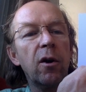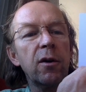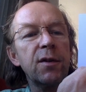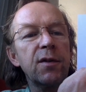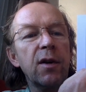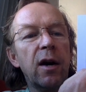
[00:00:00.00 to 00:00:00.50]

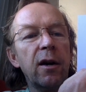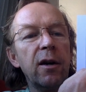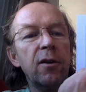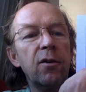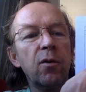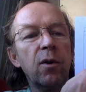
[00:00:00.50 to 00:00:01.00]

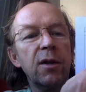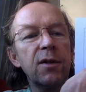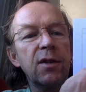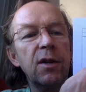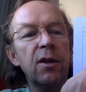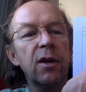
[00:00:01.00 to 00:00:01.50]
sign. You can
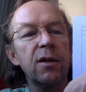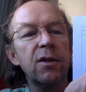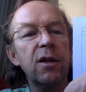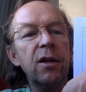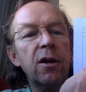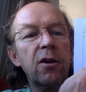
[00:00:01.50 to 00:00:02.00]
see that
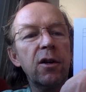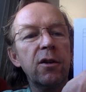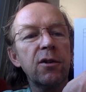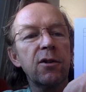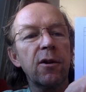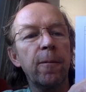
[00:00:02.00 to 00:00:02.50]
here
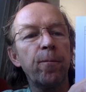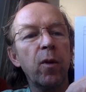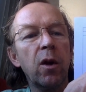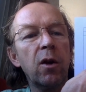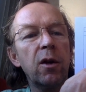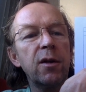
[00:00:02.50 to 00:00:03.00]
he's
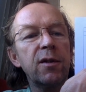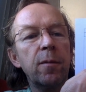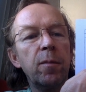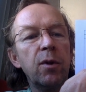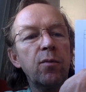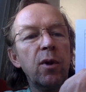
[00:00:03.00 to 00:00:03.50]
in
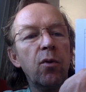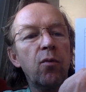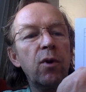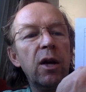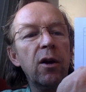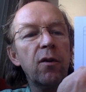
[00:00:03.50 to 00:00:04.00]
between
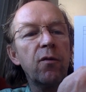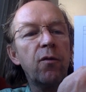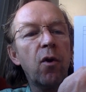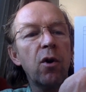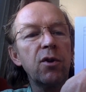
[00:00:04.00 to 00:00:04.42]
3 and 4